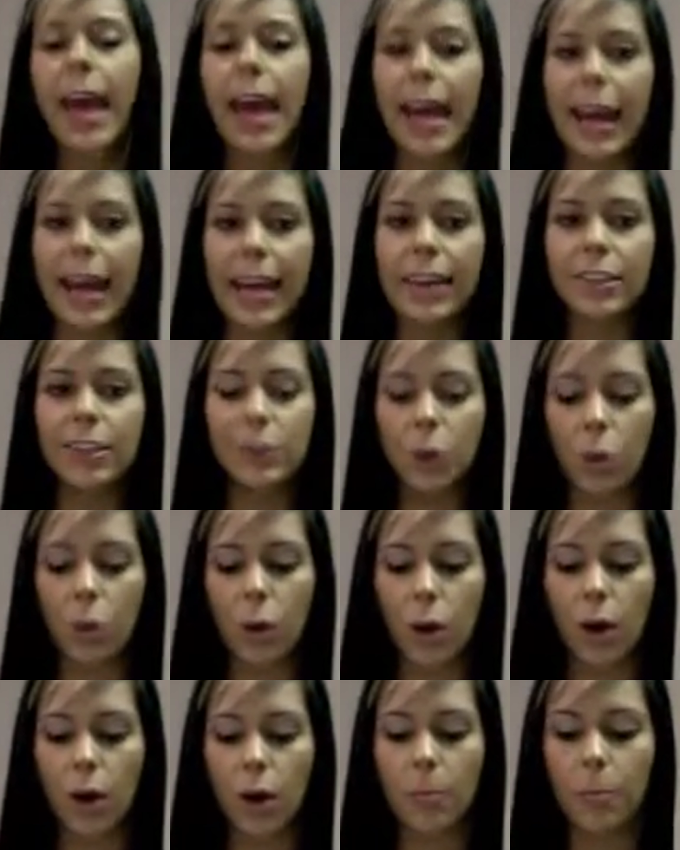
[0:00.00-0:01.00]
and
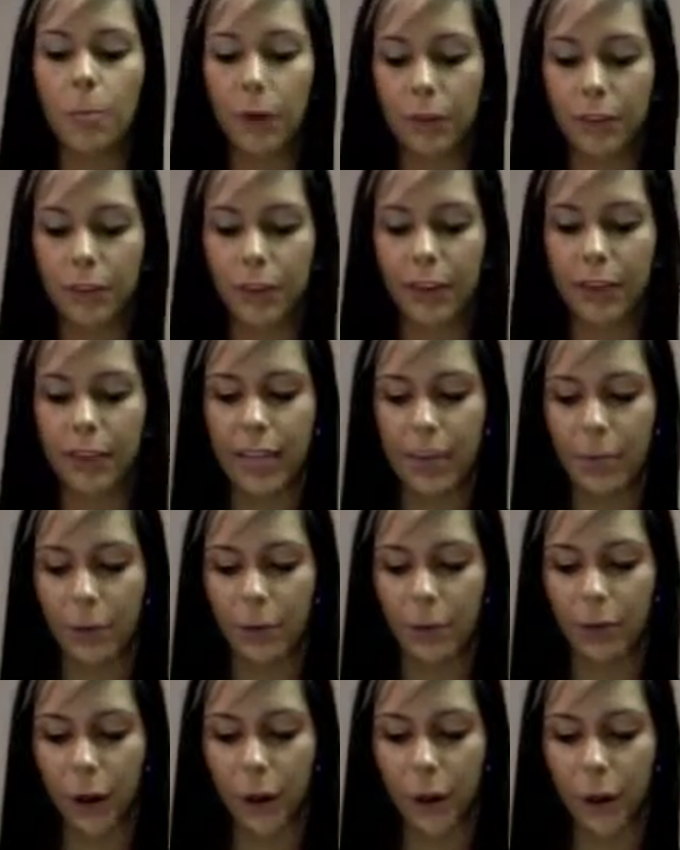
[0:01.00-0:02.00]
or booked their debut
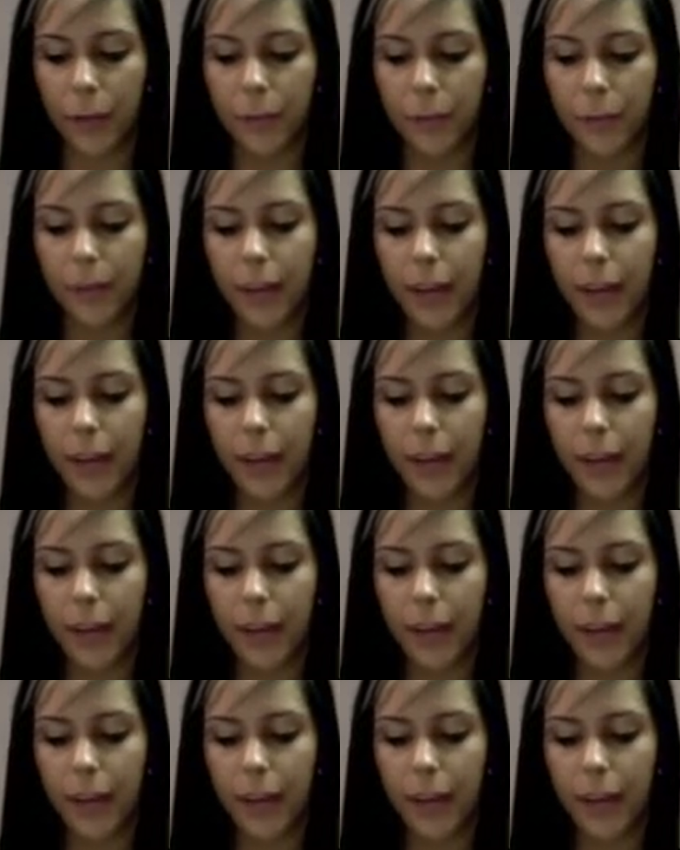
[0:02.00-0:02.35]
show.